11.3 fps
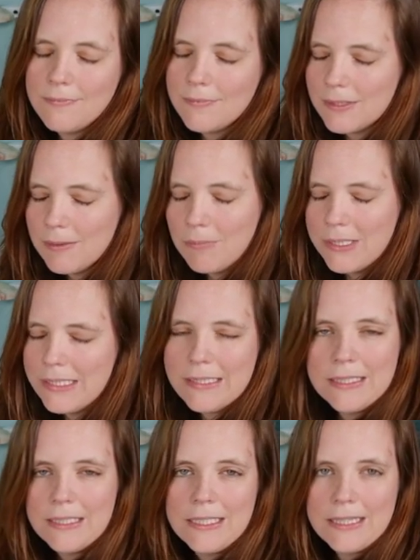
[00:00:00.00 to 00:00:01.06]
some
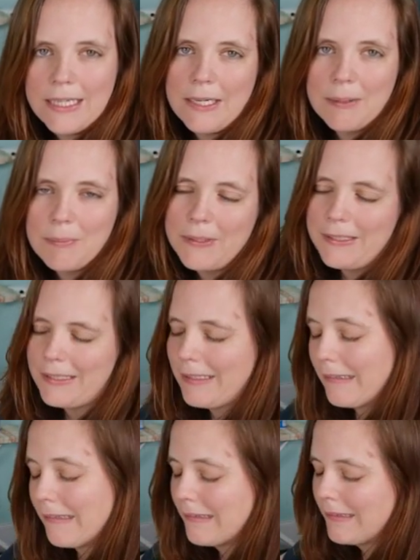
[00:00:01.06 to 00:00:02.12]
reasoning there, but you
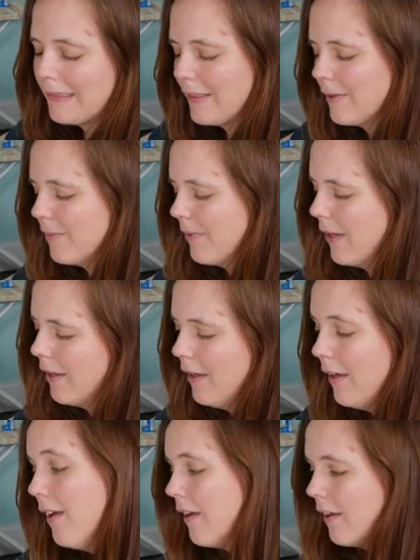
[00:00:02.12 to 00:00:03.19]
know, I was just
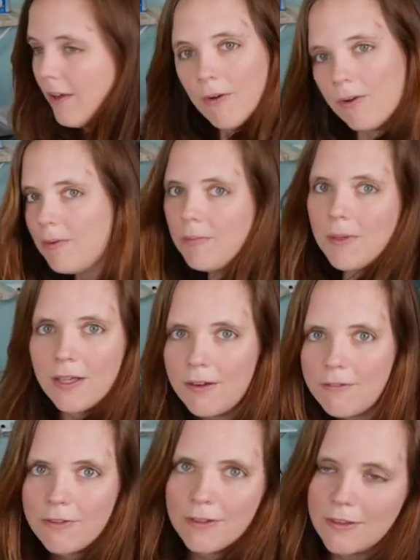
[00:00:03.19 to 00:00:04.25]
going with my gut
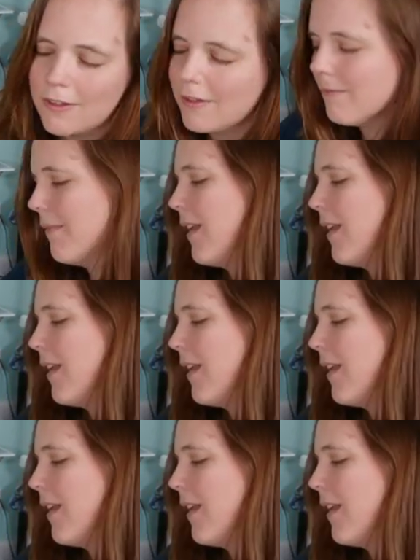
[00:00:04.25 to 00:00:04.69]
feeling.